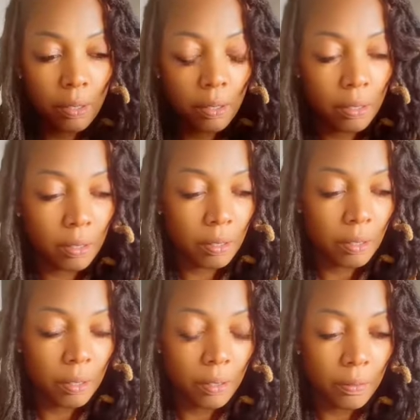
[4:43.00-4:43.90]

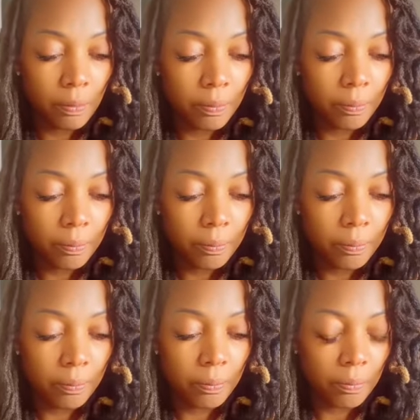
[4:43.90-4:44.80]

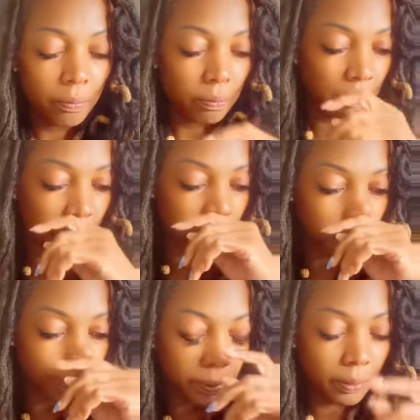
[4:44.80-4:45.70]

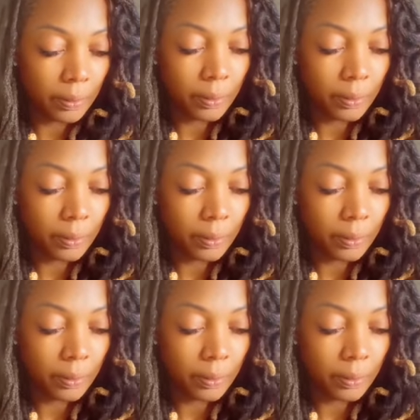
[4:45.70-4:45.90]
(silence)